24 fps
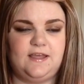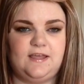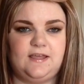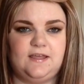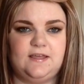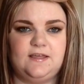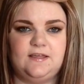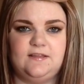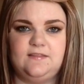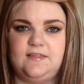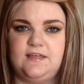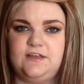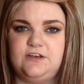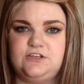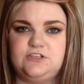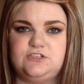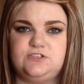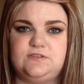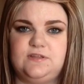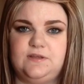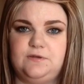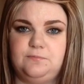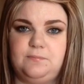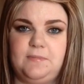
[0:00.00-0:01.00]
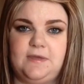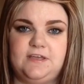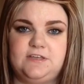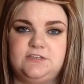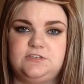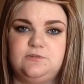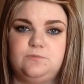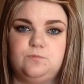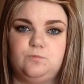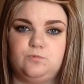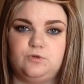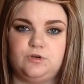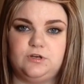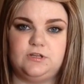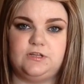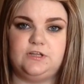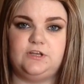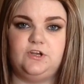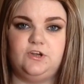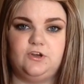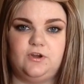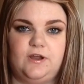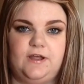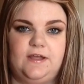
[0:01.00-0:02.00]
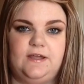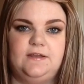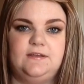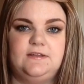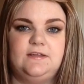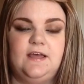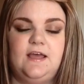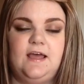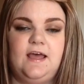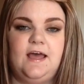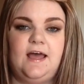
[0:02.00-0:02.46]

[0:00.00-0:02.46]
and they just, they make some really great